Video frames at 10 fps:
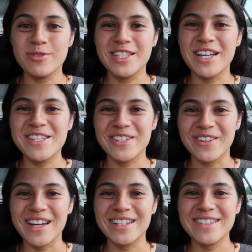
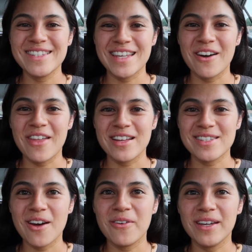situated, see how that's
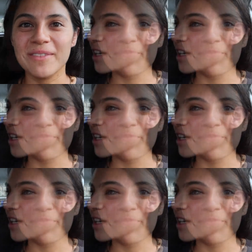going.